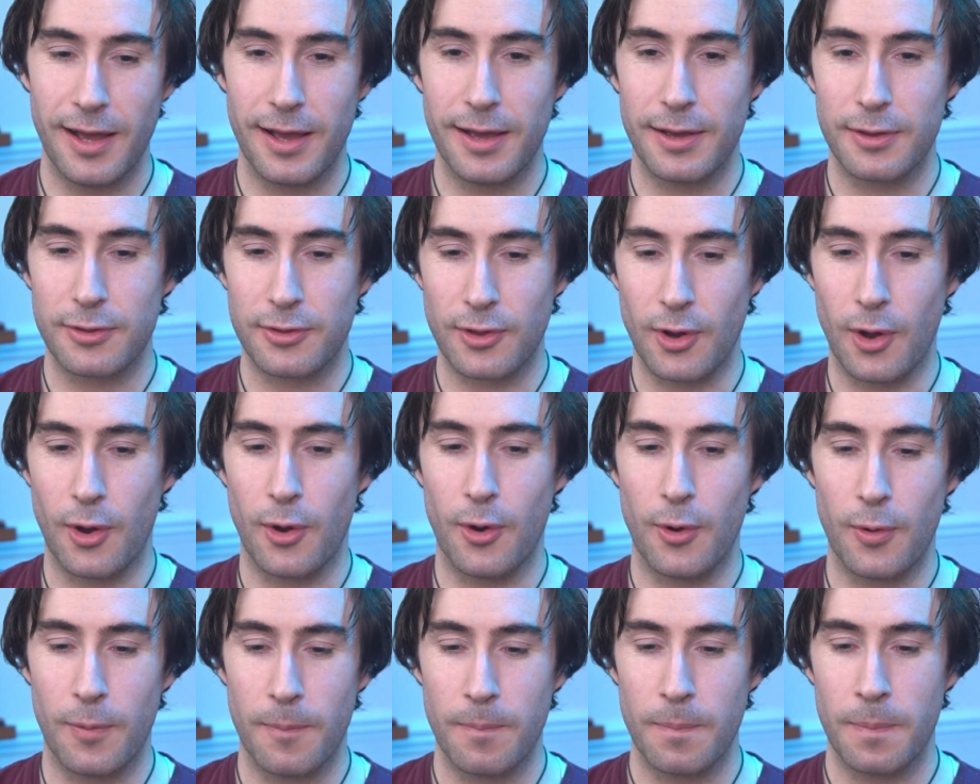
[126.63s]

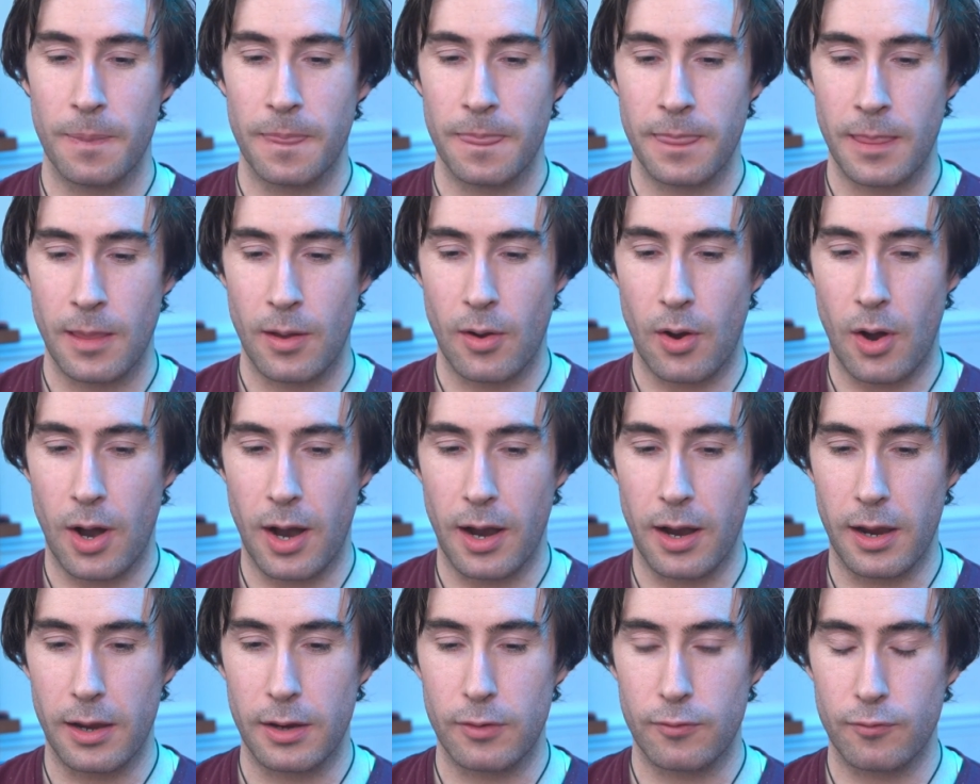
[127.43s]
So
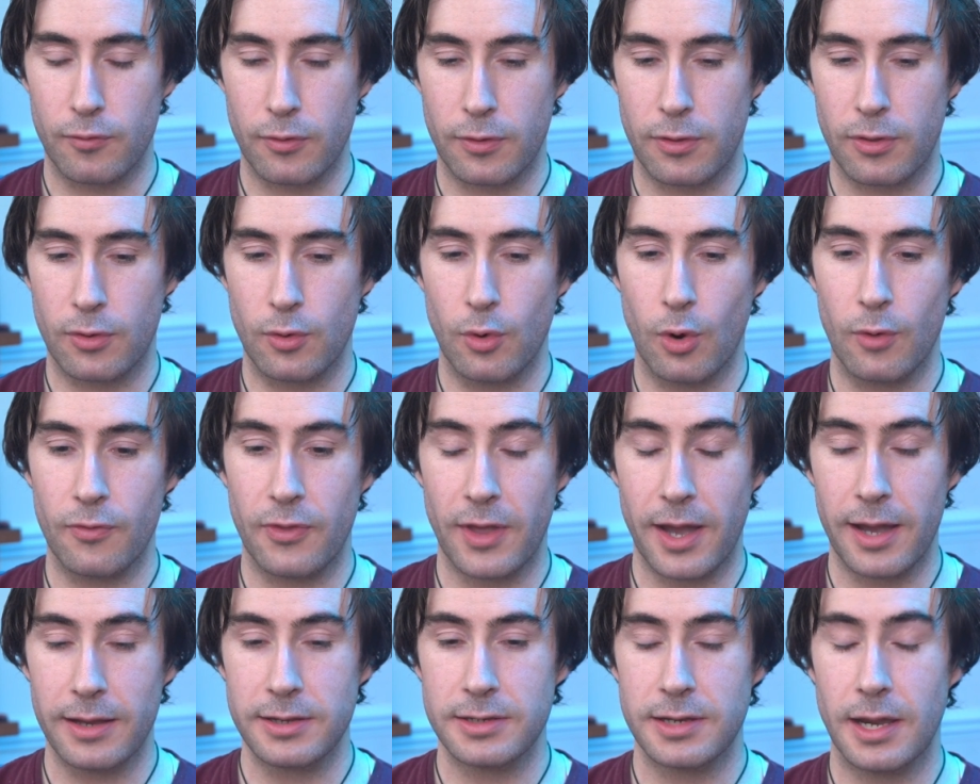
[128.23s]
I restored
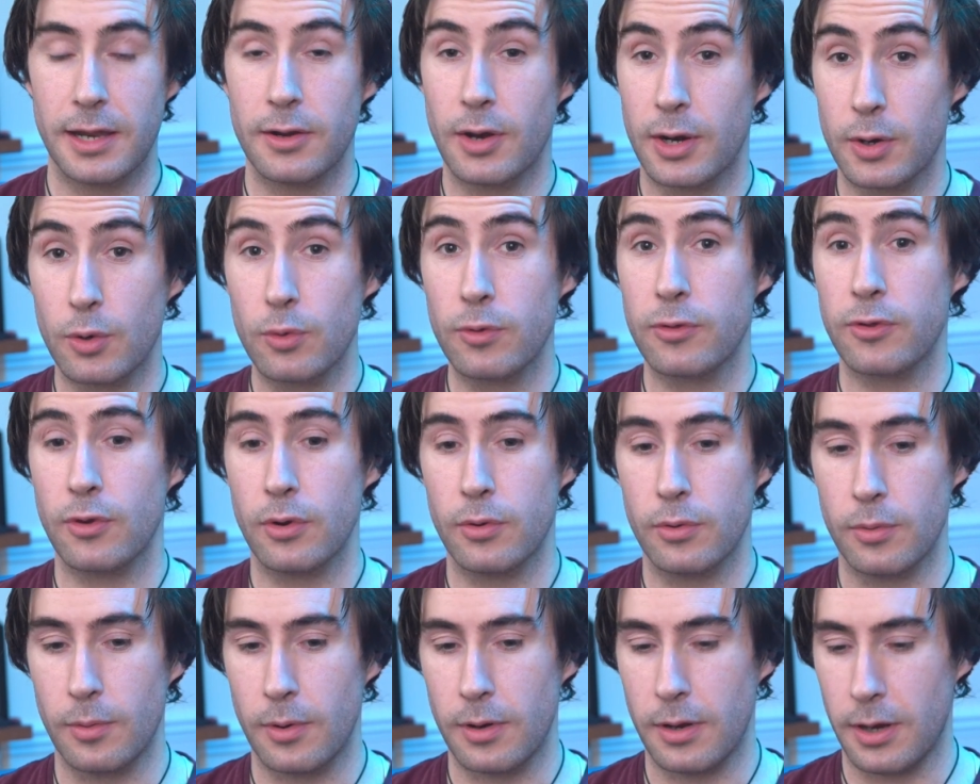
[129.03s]
that. And I'd
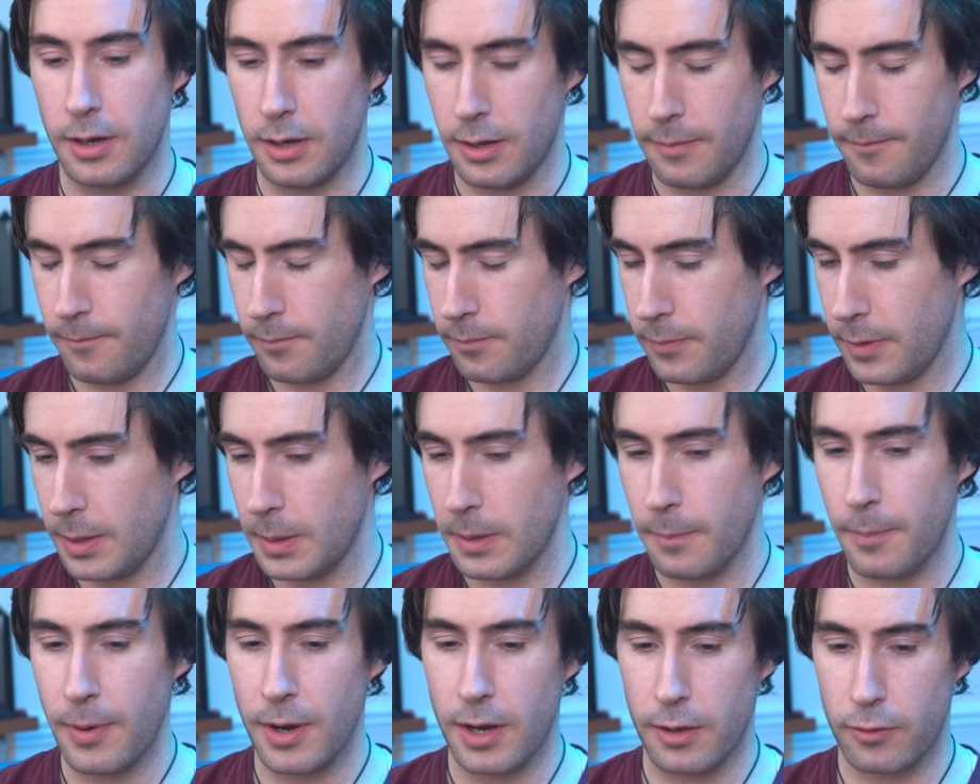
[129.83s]
also, in
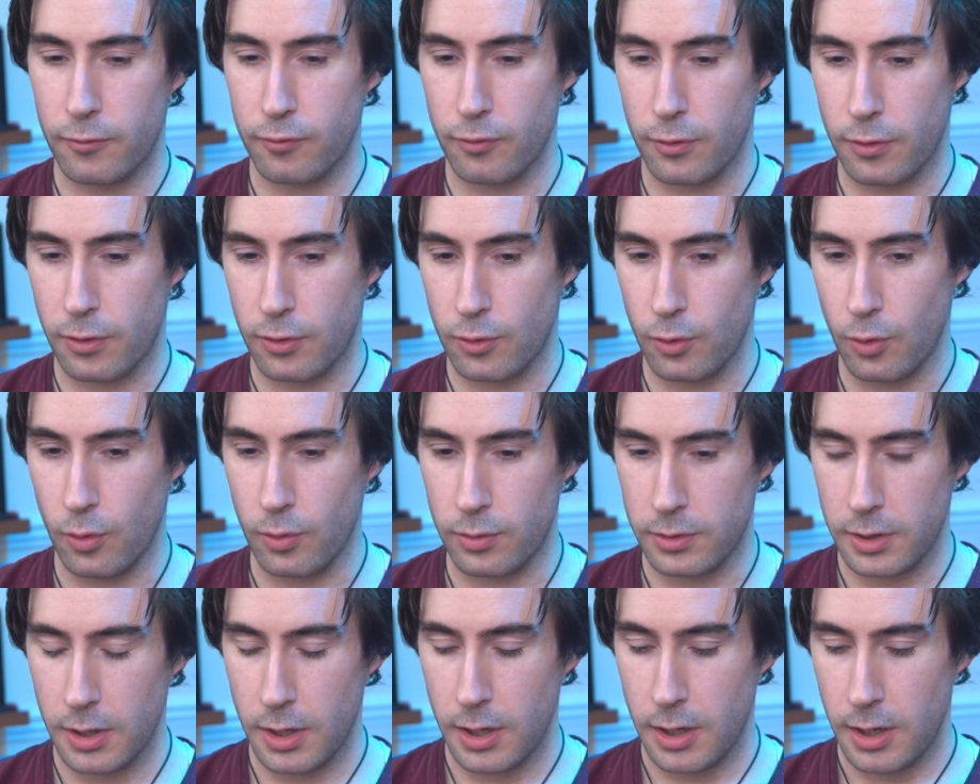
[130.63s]
the past,
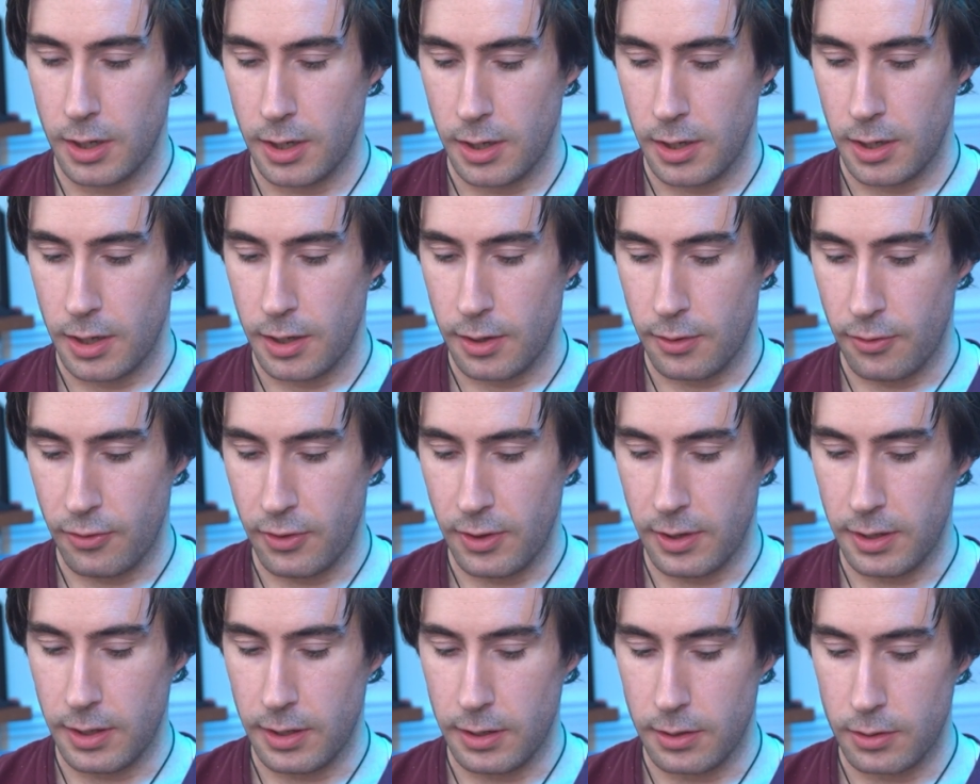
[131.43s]
restored
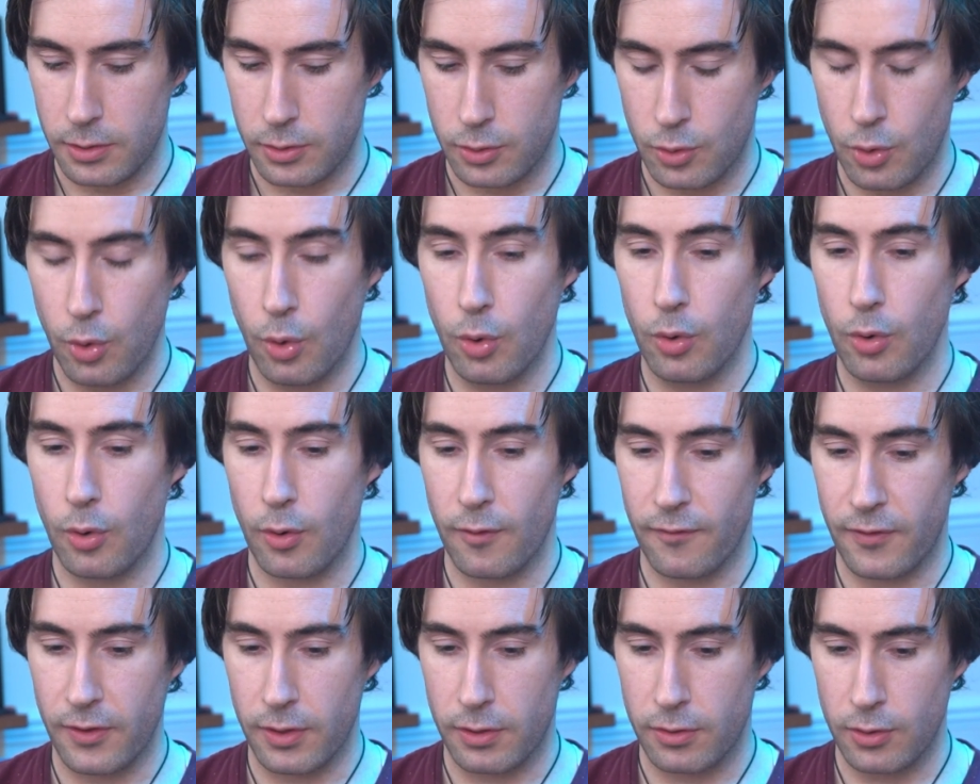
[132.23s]
the core
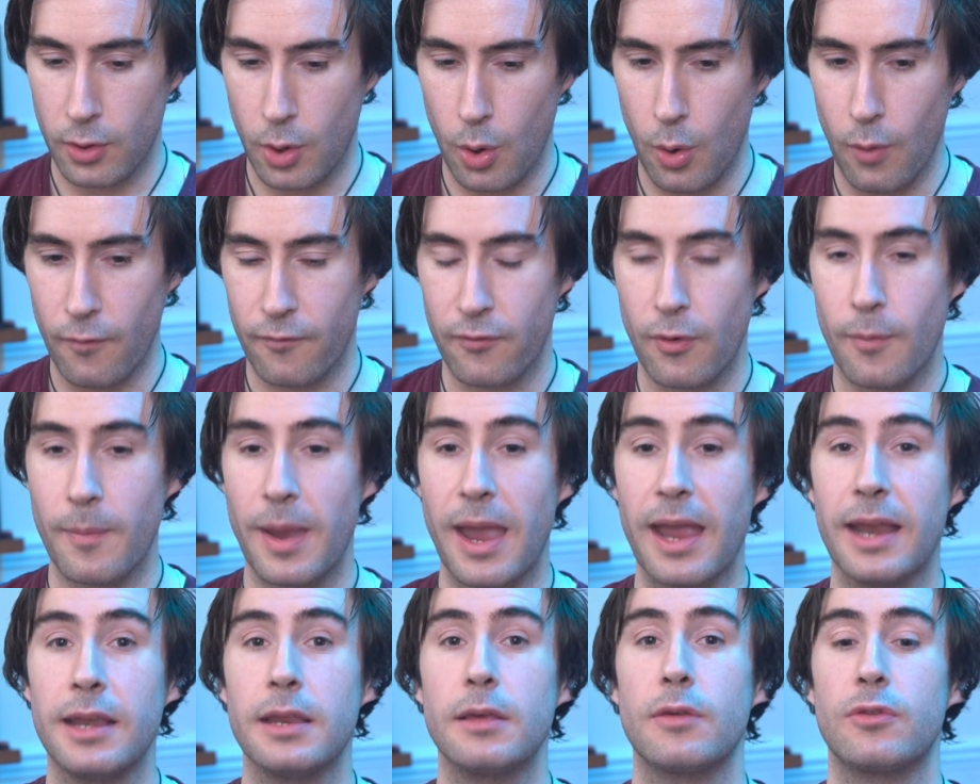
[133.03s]
of his soul from
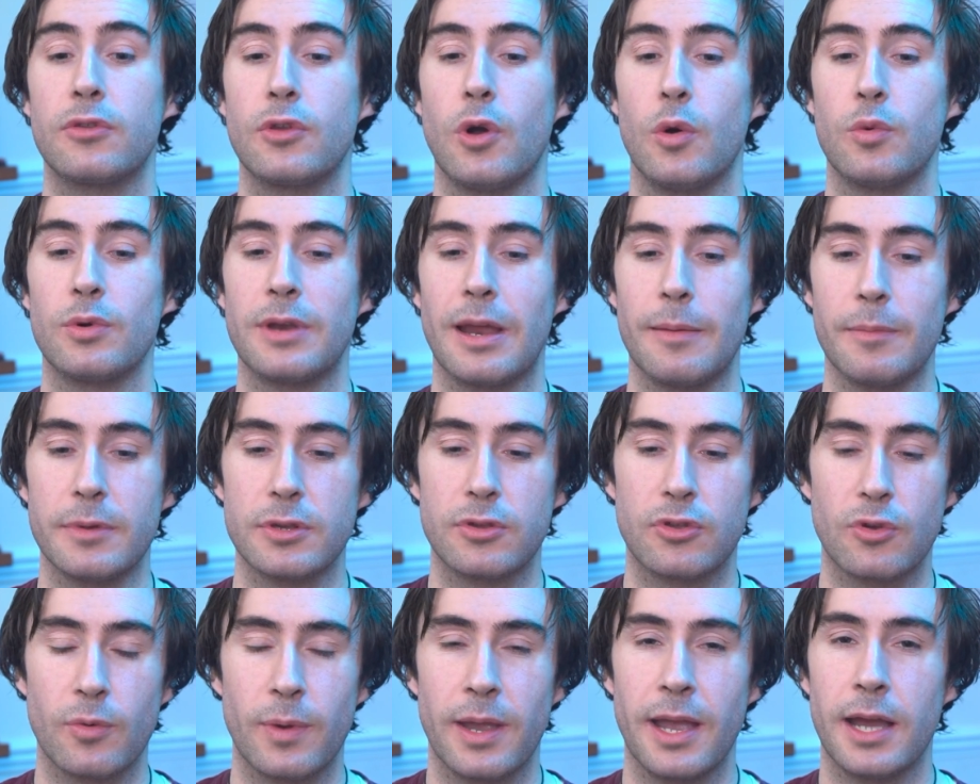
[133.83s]
any soul damage.
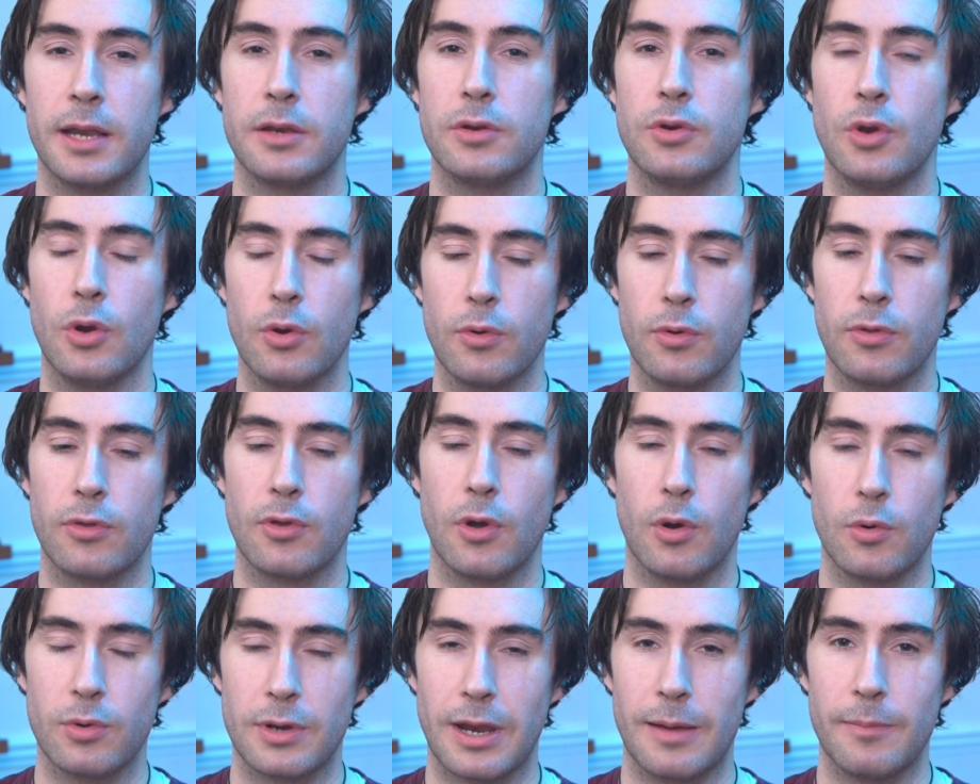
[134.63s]
So he had no
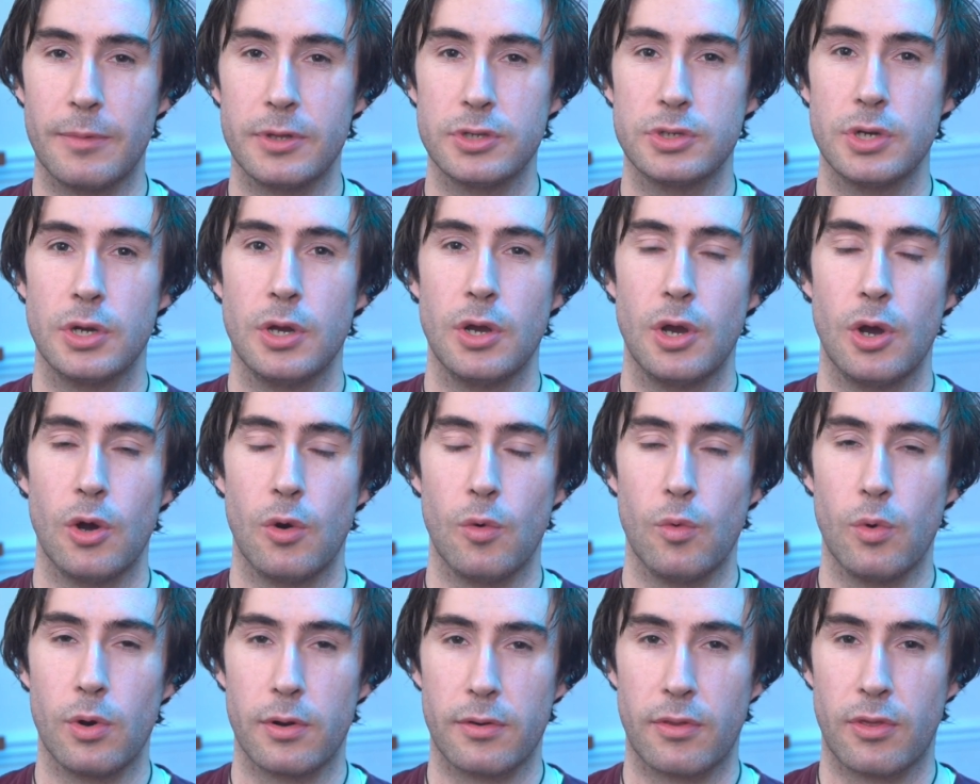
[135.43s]
soul damage
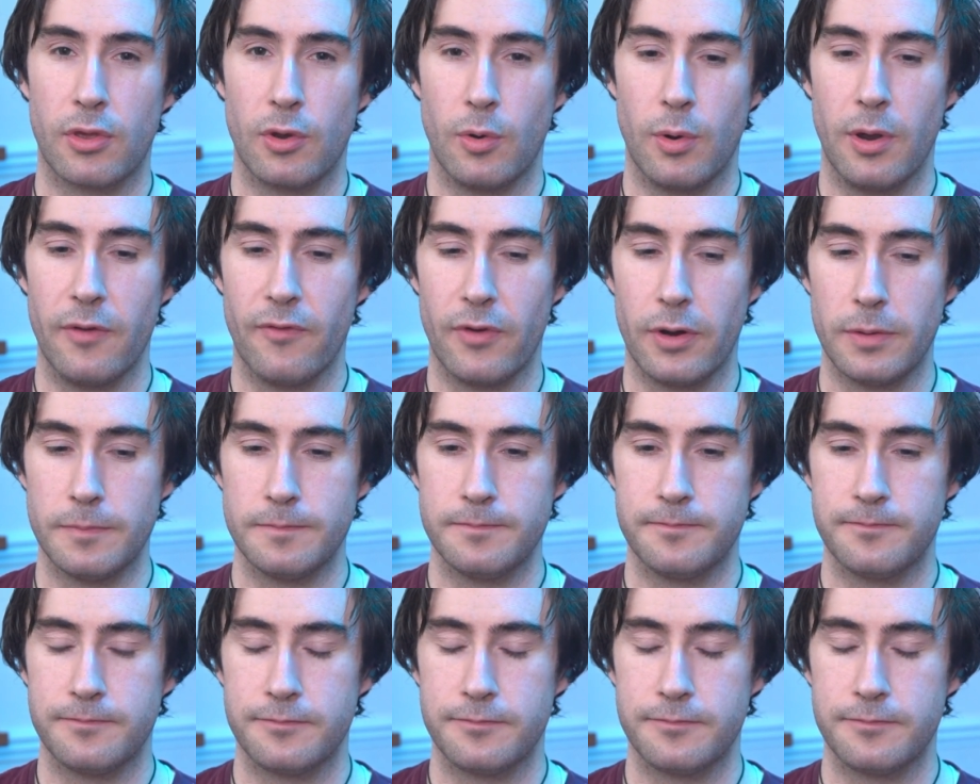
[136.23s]
whatsoever.